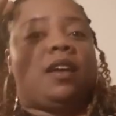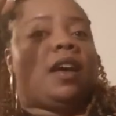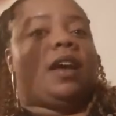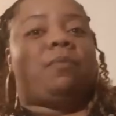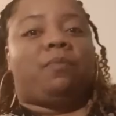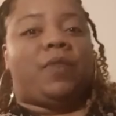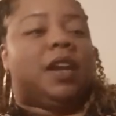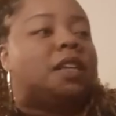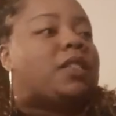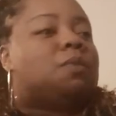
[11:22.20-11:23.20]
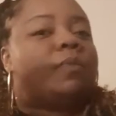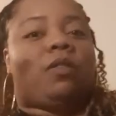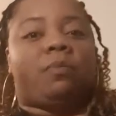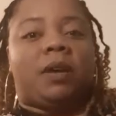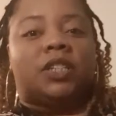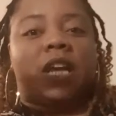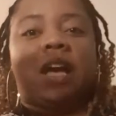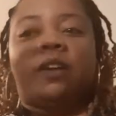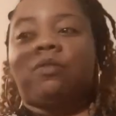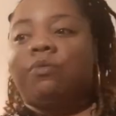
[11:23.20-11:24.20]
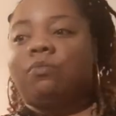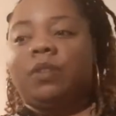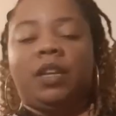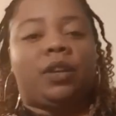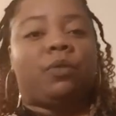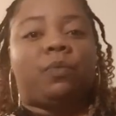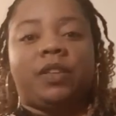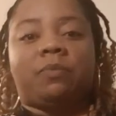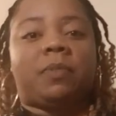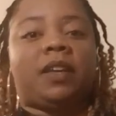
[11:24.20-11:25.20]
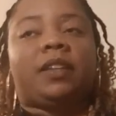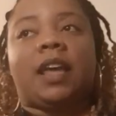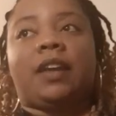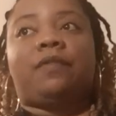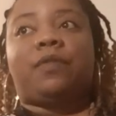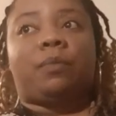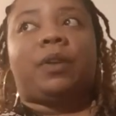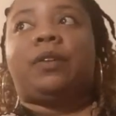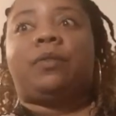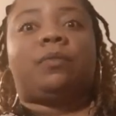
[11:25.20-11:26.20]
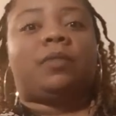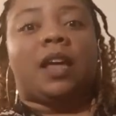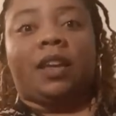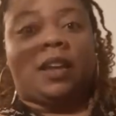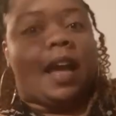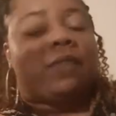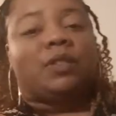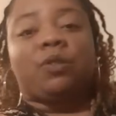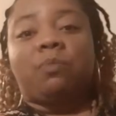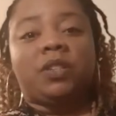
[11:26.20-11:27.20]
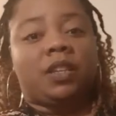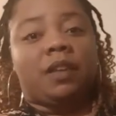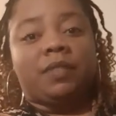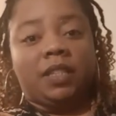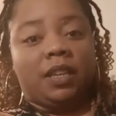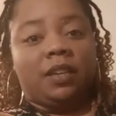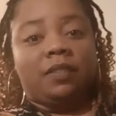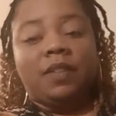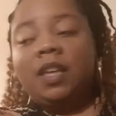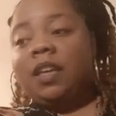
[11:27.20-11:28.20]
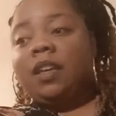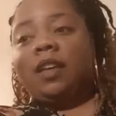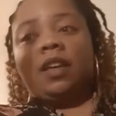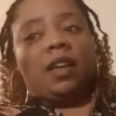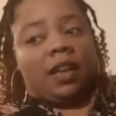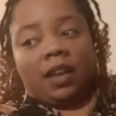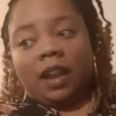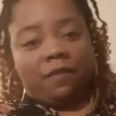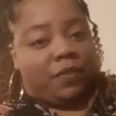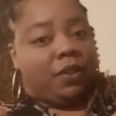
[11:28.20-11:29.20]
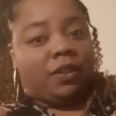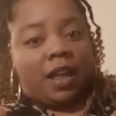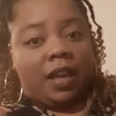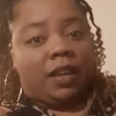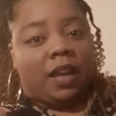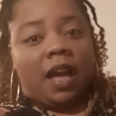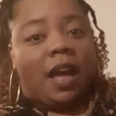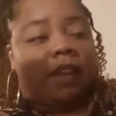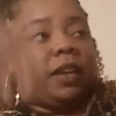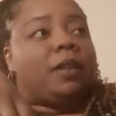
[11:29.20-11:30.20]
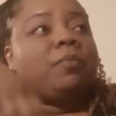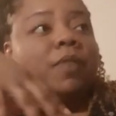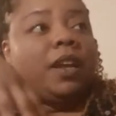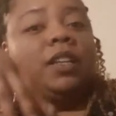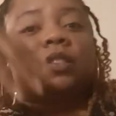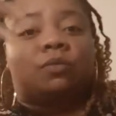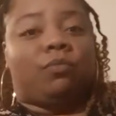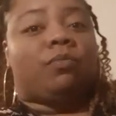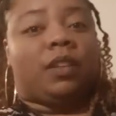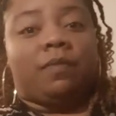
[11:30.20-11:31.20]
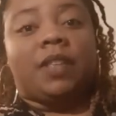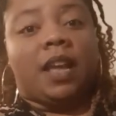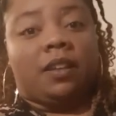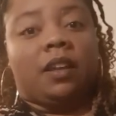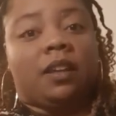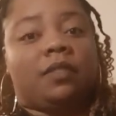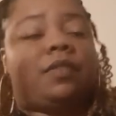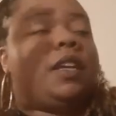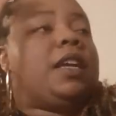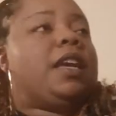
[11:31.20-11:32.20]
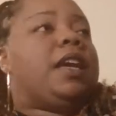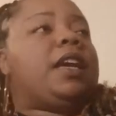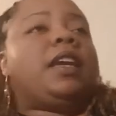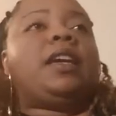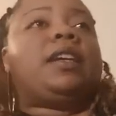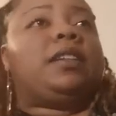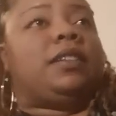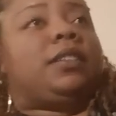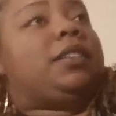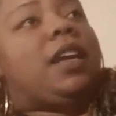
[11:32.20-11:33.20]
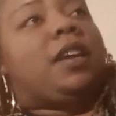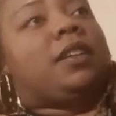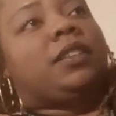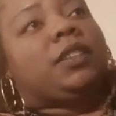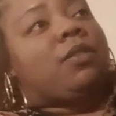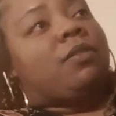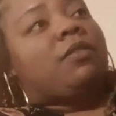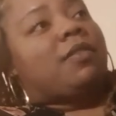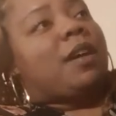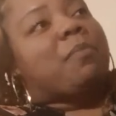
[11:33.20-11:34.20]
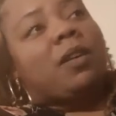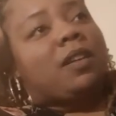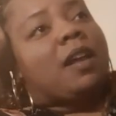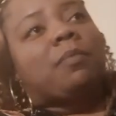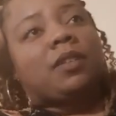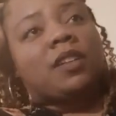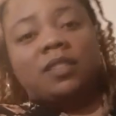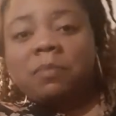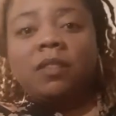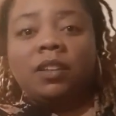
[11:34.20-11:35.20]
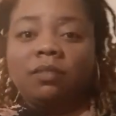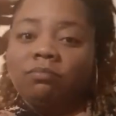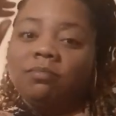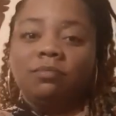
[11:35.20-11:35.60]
I'm ready to welcome my child here with me. Like, for real. Like, I have so much love to give. And I feel like I am ready to give that love. And yeah, so I bought a diaper and I smelled it.